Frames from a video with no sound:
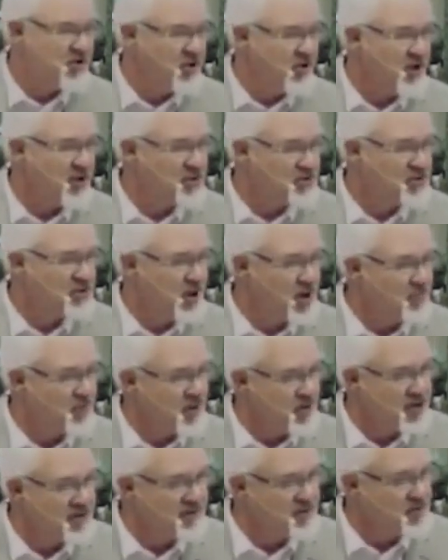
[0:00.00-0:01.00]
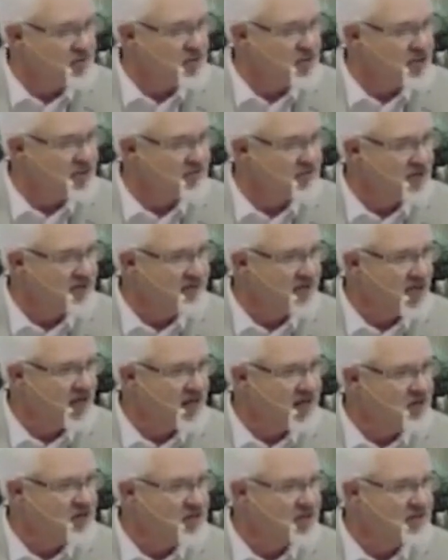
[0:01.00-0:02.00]
great summary of the book of
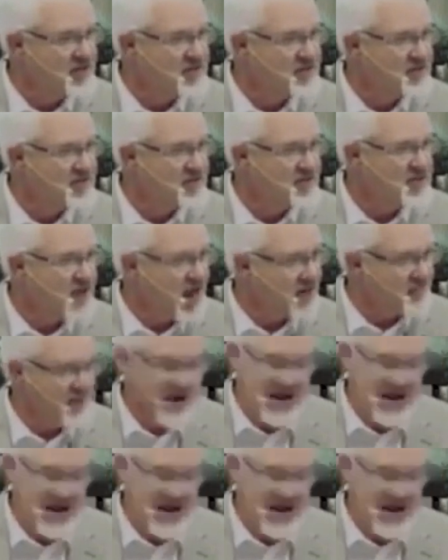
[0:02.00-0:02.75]
Revelation. I've